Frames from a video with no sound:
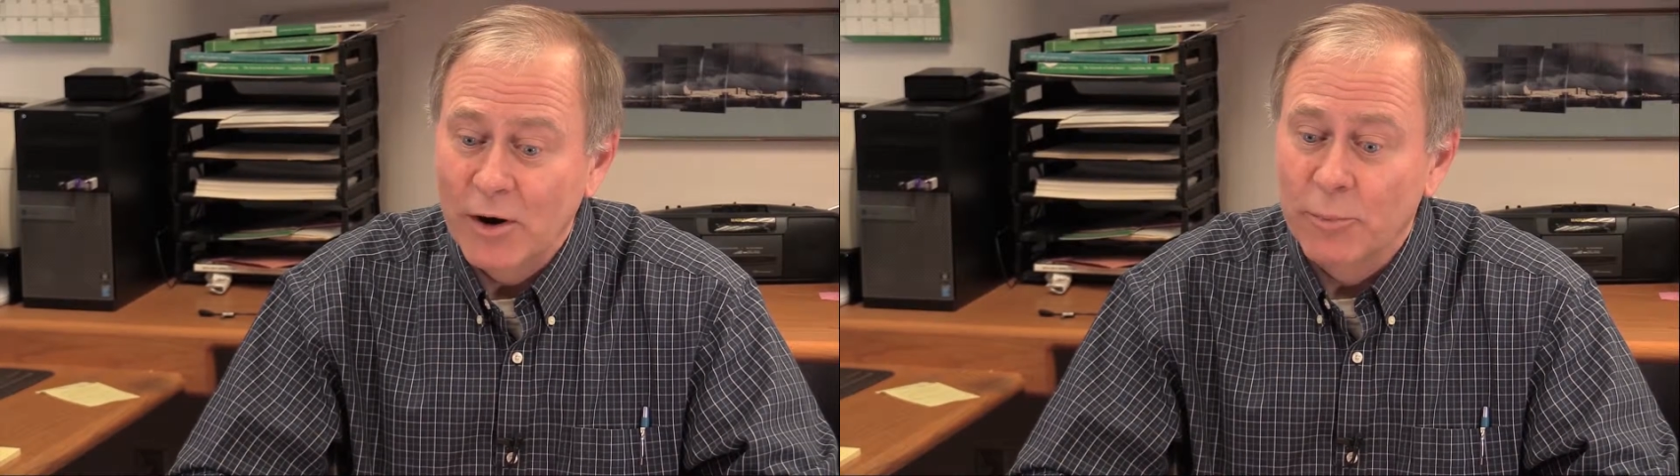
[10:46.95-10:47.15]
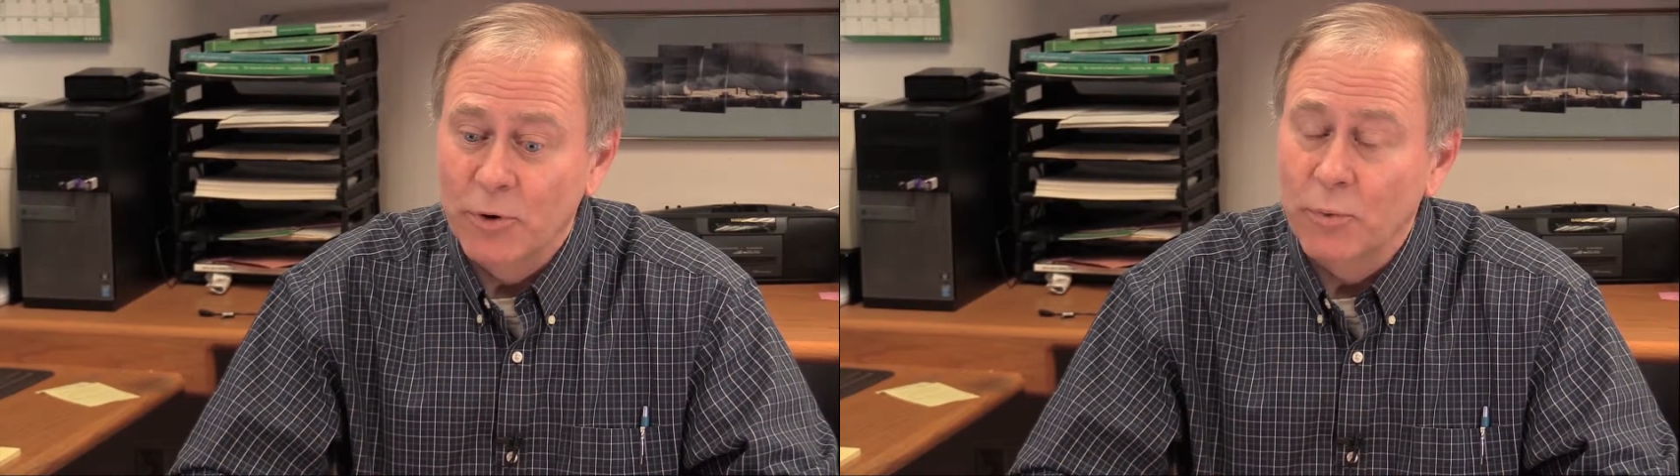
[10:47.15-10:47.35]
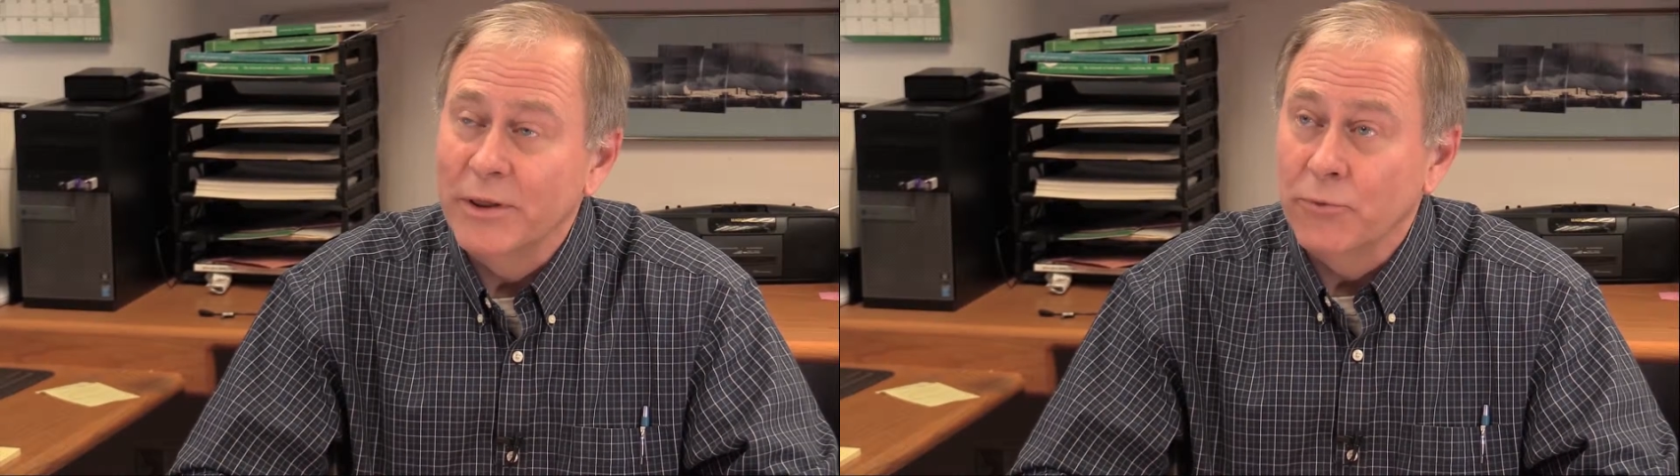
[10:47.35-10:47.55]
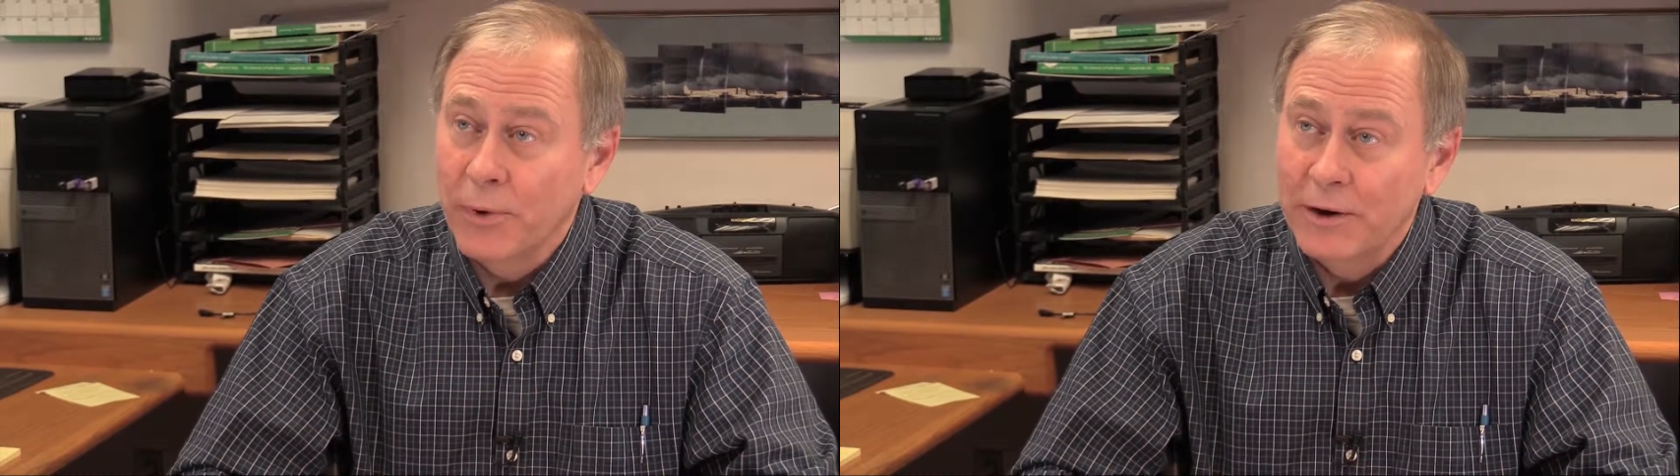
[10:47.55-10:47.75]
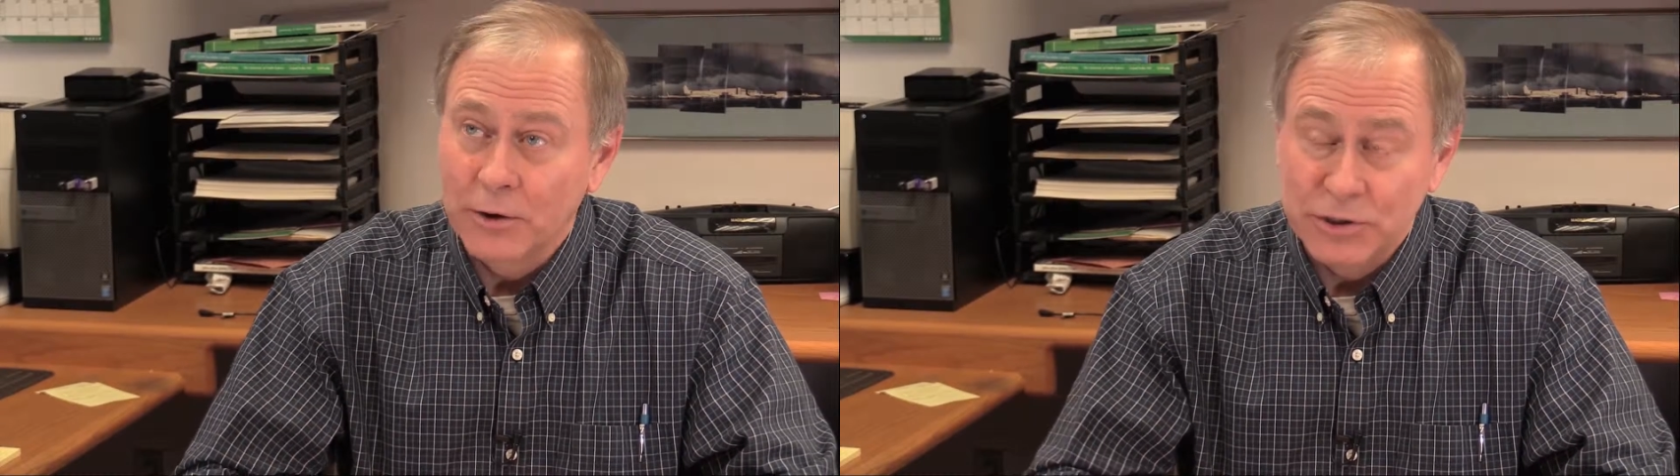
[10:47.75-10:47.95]
airborne weather
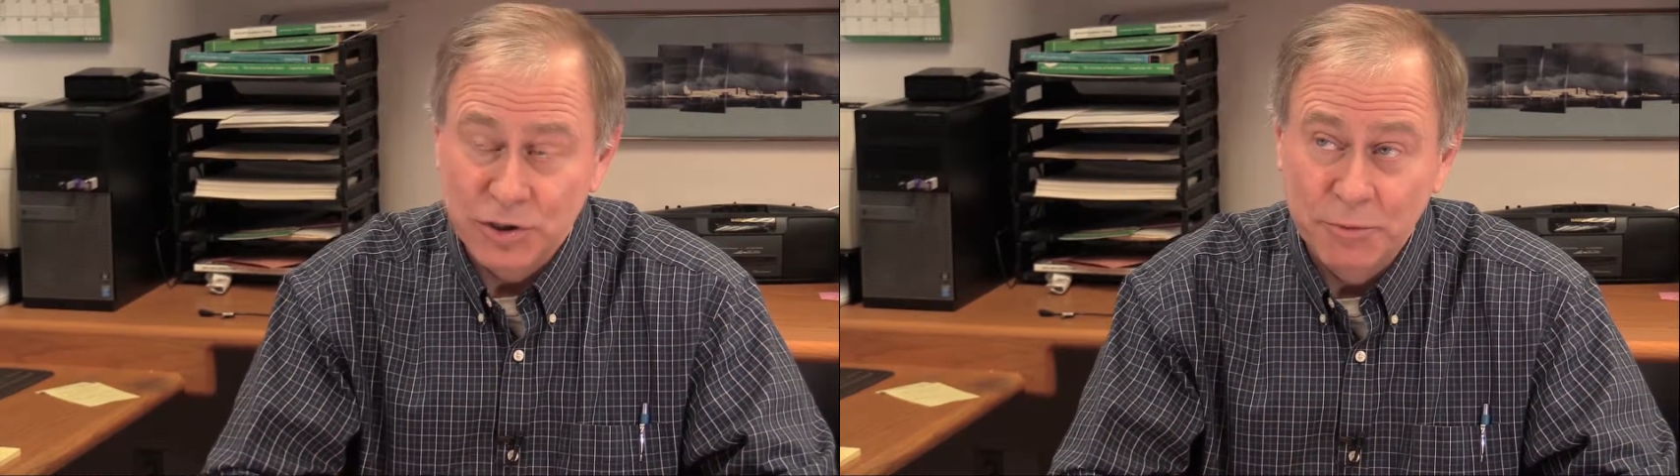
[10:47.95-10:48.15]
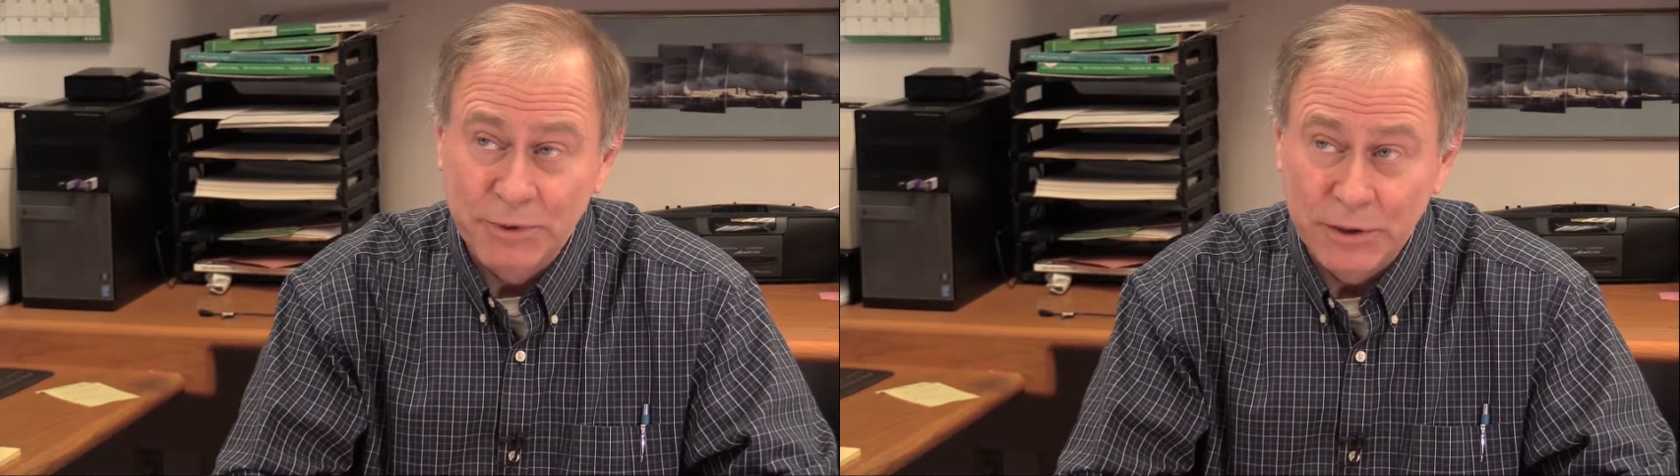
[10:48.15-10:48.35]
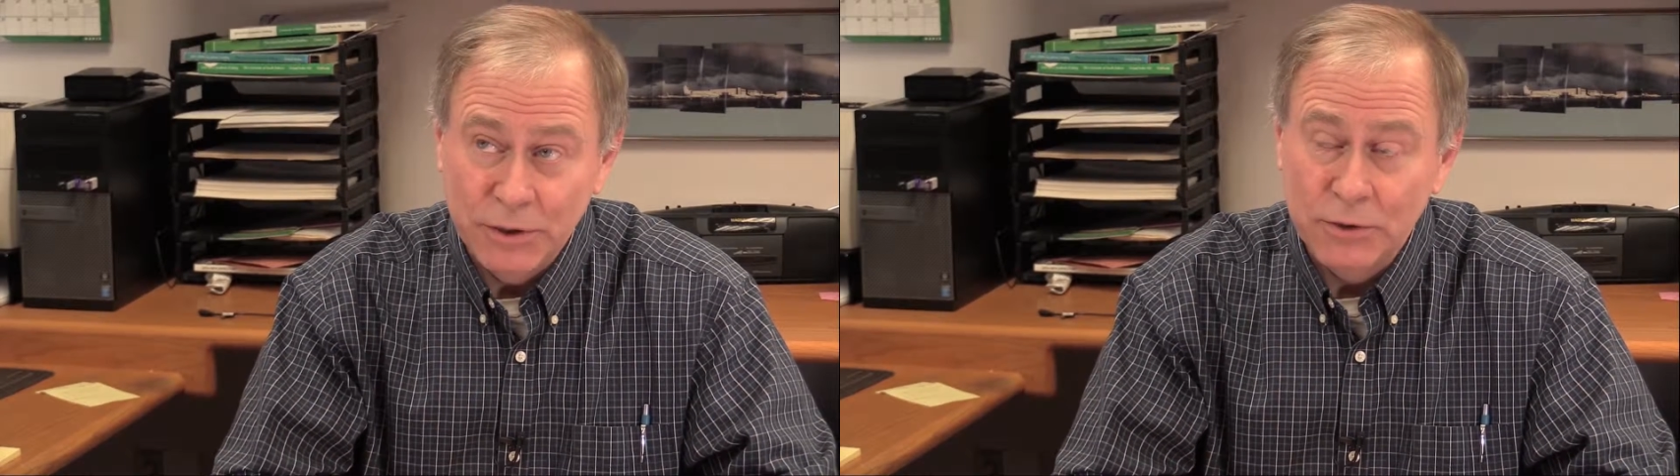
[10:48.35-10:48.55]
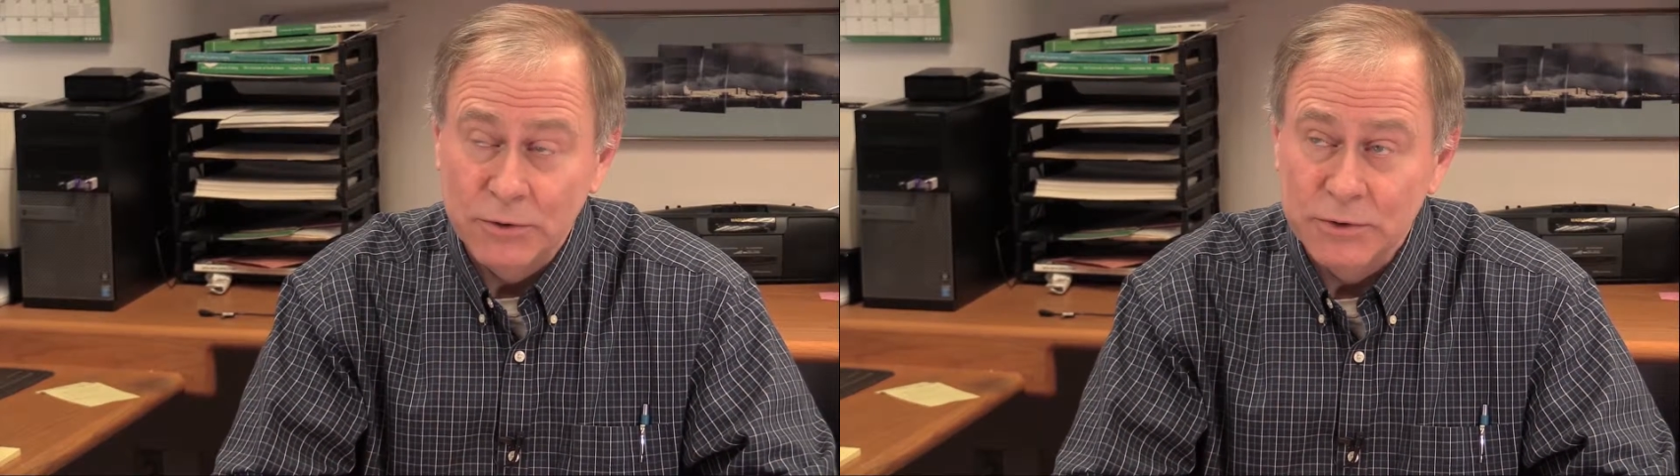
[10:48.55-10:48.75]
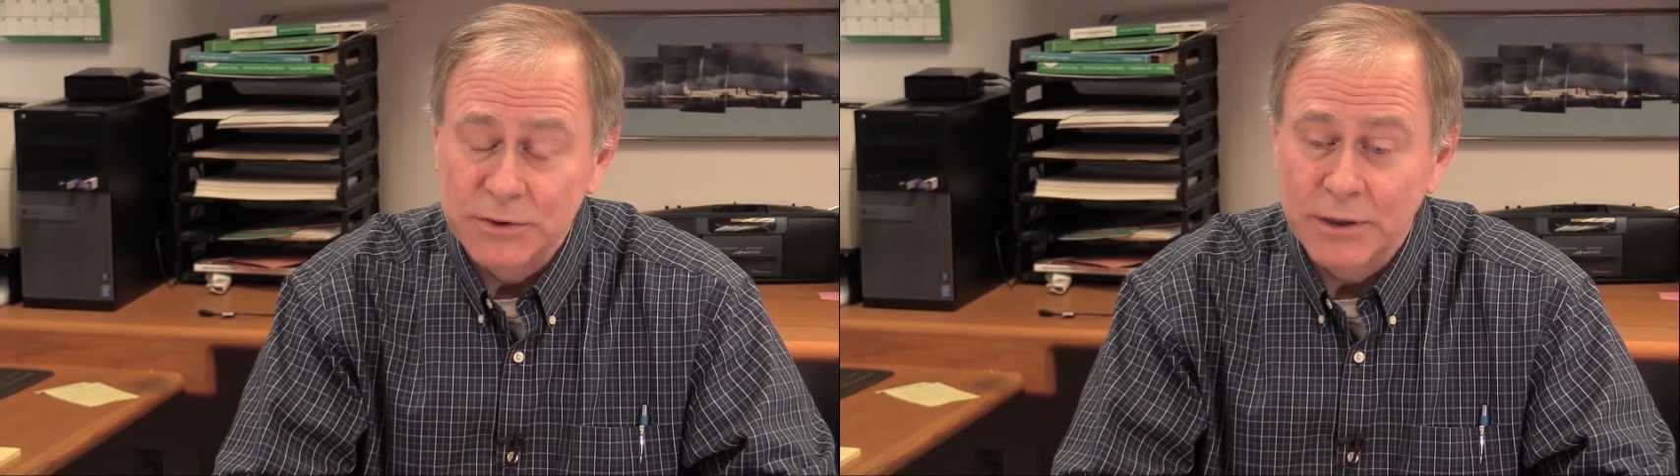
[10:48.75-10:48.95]
radar should be
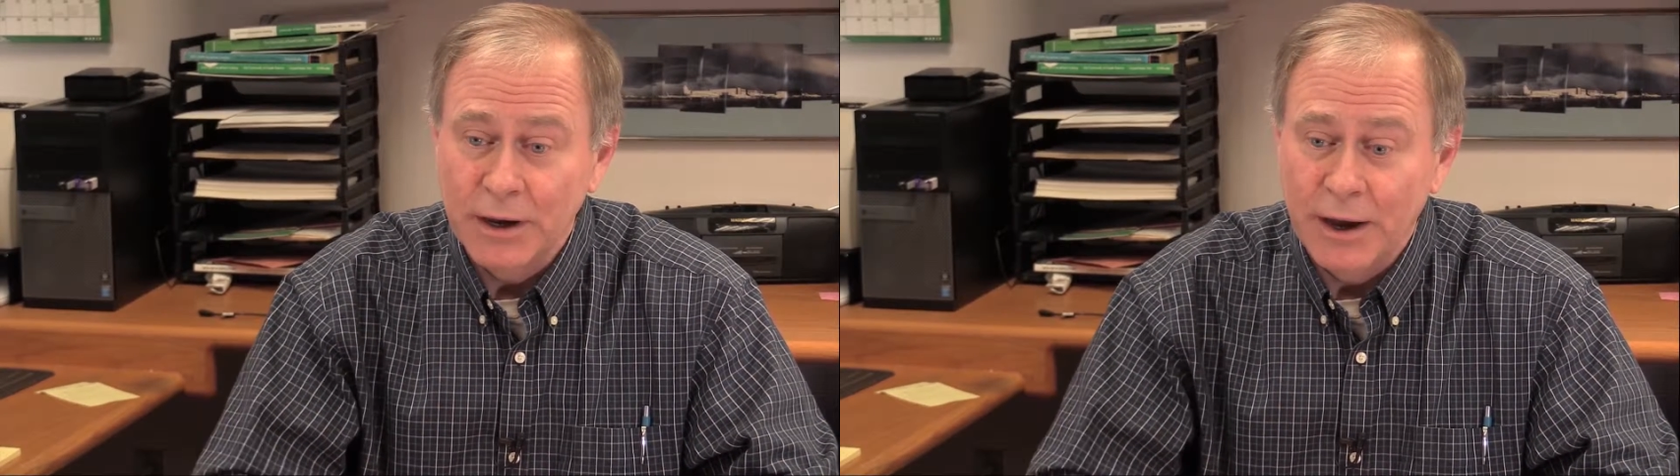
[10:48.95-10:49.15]
used